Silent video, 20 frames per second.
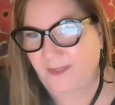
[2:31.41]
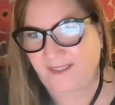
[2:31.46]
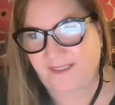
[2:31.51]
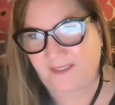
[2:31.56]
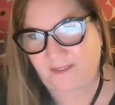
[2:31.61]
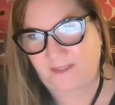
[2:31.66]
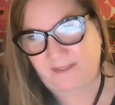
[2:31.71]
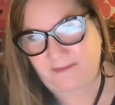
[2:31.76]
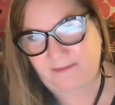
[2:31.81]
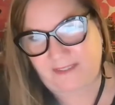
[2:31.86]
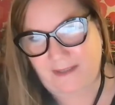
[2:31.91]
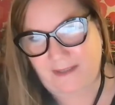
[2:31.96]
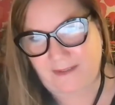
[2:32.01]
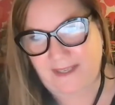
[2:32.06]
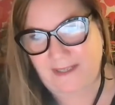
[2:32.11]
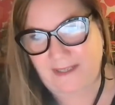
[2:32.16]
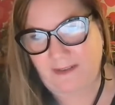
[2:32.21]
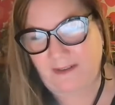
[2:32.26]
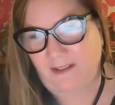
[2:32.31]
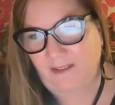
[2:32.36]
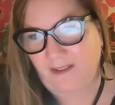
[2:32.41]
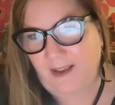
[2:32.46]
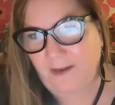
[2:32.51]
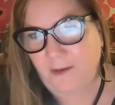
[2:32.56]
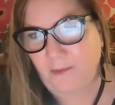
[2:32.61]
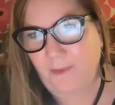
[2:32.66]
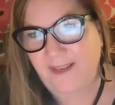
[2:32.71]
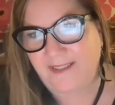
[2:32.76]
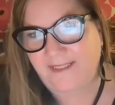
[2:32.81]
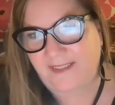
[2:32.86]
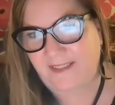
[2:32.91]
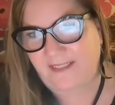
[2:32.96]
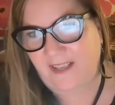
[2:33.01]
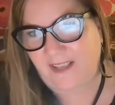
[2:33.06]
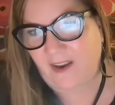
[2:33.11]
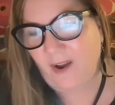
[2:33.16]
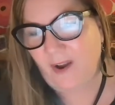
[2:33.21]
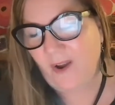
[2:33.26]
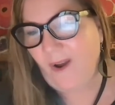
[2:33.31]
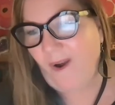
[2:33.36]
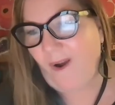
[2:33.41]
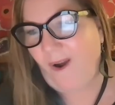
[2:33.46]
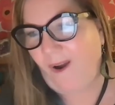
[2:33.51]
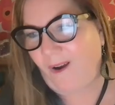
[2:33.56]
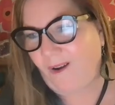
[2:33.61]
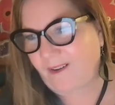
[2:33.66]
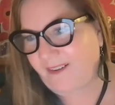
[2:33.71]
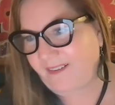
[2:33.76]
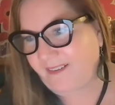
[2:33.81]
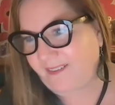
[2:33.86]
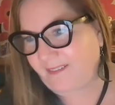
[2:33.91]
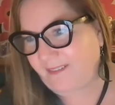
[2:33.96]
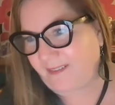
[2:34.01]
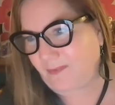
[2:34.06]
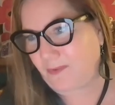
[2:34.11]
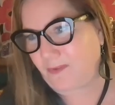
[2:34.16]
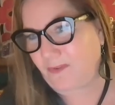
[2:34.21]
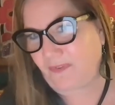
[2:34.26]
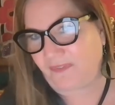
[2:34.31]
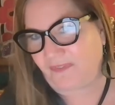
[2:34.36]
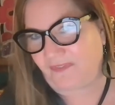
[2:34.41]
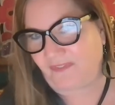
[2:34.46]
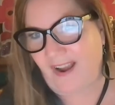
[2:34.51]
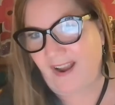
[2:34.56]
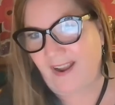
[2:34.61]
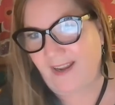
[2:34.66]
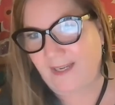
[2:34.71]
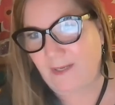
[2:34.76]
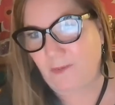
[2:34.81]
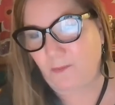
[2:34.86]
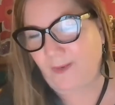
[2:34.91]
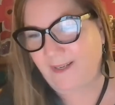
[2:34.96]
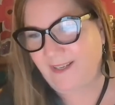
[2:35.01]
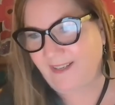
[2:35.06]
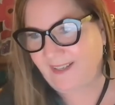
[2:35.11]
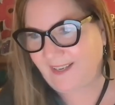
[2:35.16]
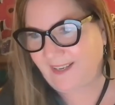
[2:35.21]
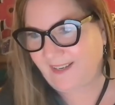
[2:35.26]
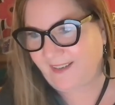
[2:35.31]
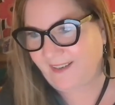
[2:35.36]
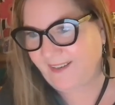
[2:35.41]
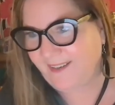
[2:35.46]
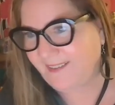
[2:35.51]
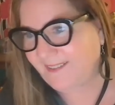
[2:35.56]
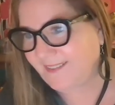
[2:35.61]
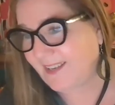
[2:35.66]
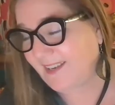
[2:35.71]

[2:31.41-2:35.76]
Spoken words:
Is in a lot of ways, I think, hardest to define what it is.